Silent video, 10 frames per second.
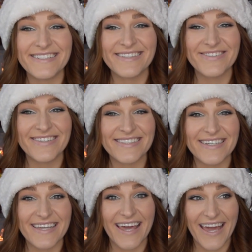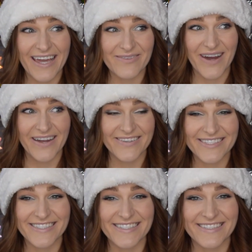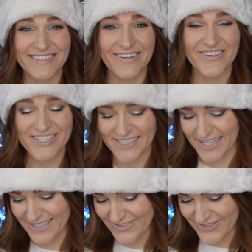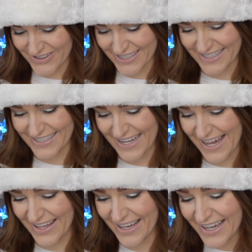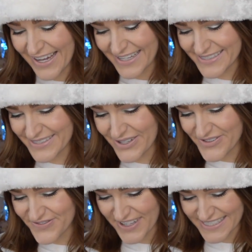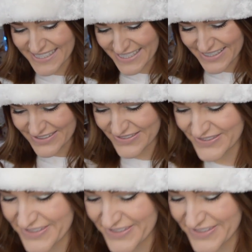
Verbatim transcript: as soon as it came, I was just so excited for it. I it's so festive.